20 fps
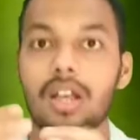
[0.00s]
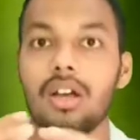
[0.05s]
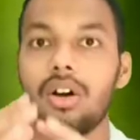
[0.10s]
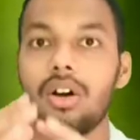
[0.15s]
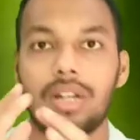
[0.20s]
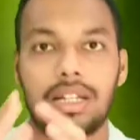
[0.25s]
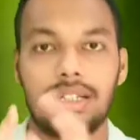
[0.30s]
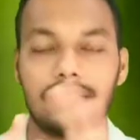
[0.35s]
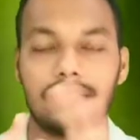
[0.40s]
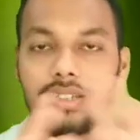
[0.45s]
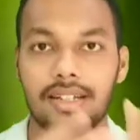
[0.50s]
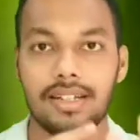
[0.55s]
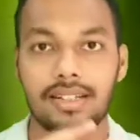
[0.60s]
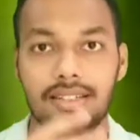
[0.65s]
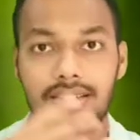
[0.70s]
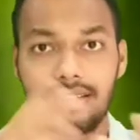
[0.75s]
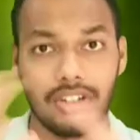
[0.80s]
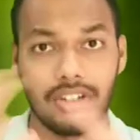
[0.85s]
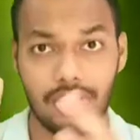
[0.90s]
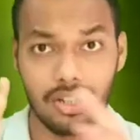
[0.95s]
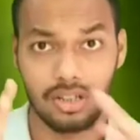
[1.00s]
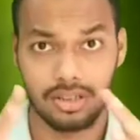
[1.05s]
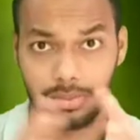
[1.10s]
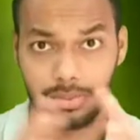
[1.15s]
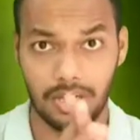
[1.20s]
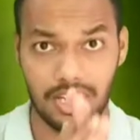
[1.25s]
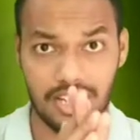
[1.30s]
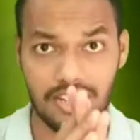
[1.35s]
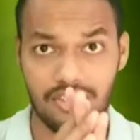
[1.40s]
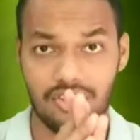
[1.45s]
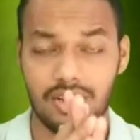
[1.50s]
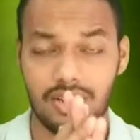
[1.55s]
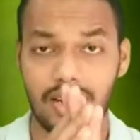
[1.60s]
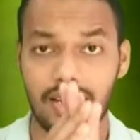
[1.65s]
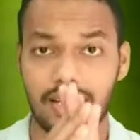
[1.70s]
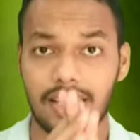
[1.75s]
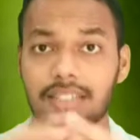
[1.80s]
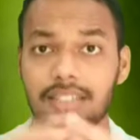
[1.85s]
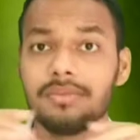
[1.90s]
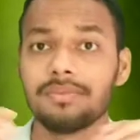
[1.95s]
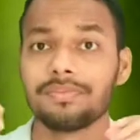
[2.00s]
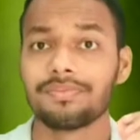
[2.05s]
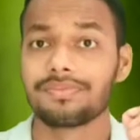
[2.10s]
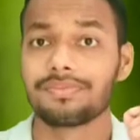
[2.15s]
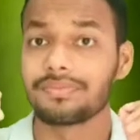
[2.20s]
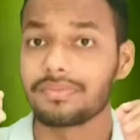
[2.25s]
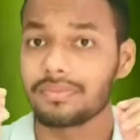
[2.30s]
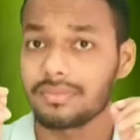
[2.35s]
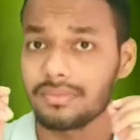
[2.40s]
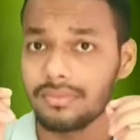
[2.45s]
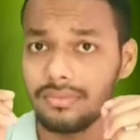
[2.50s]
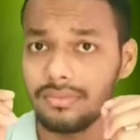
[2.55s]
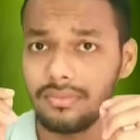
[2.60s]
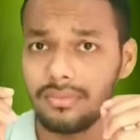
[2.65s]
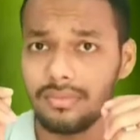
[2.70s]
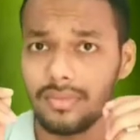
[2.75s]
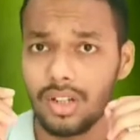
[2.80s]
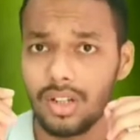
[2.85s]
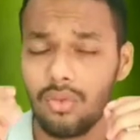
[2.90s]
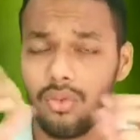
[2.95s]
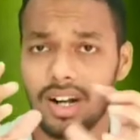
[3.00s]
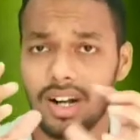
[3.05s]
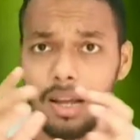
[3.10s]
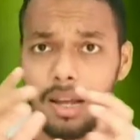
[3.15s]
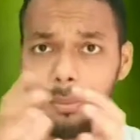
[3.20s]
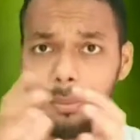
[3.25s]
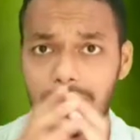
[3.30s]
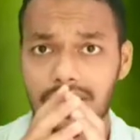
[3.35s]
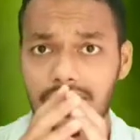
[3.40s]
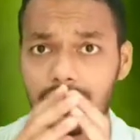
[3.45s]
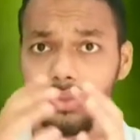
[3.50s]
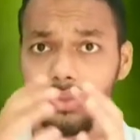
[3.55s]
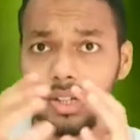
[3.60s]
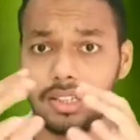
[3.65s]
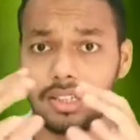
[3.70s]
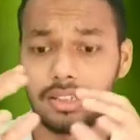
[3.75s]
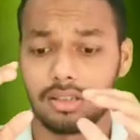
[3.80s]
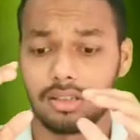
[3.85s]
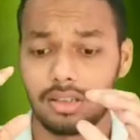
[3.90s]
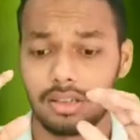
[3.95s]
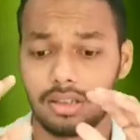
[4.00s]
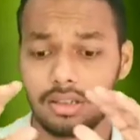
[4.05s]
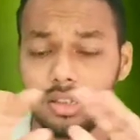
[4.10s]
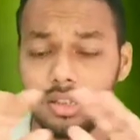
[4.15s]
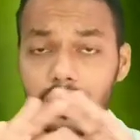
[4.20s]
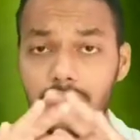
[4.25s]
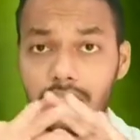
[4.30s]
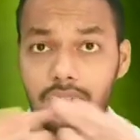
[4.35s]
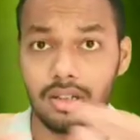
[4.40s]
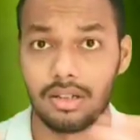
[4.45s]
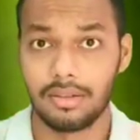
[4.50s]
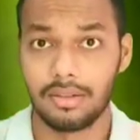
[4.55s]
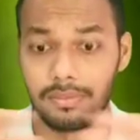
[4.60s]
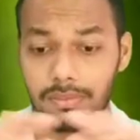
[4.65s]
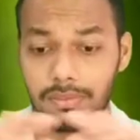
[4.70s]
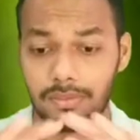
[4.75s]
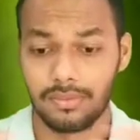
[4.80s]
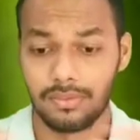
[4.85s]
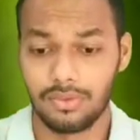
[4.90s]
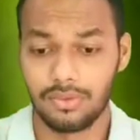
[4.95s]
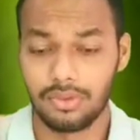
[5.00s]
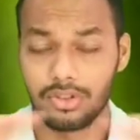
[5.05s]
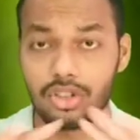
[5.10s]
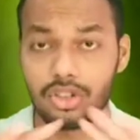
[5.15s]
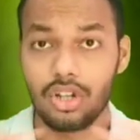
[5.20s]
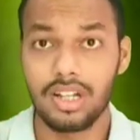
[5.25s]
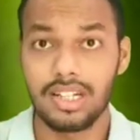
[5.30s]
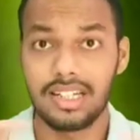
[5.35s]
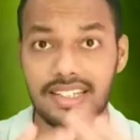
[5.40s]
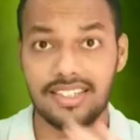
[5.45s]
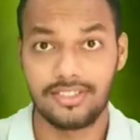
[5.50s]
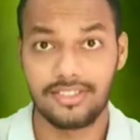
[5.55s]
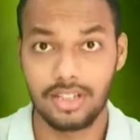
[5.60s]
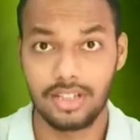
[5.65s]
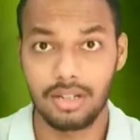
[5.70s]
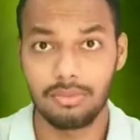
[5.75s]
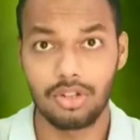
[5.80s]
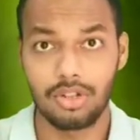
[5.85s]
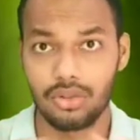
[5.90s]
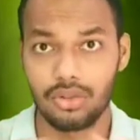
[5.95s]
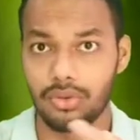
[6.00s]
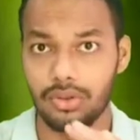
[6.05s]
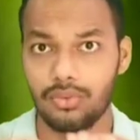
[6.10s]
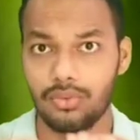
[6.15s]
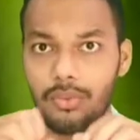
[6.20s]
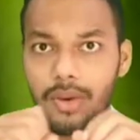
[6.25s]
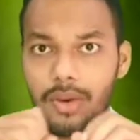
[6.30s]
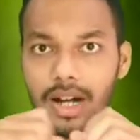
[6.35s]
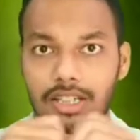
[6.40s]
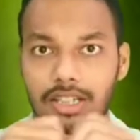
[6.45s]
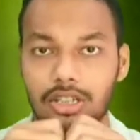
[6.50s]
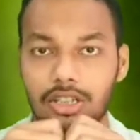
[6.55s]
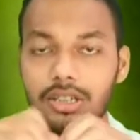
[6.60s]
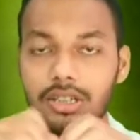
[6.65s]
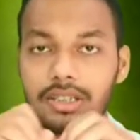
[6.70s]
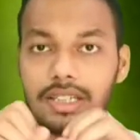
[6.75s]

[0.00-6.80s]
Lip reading: okay, there is redox potential again. What happens when the soil is submerged with water,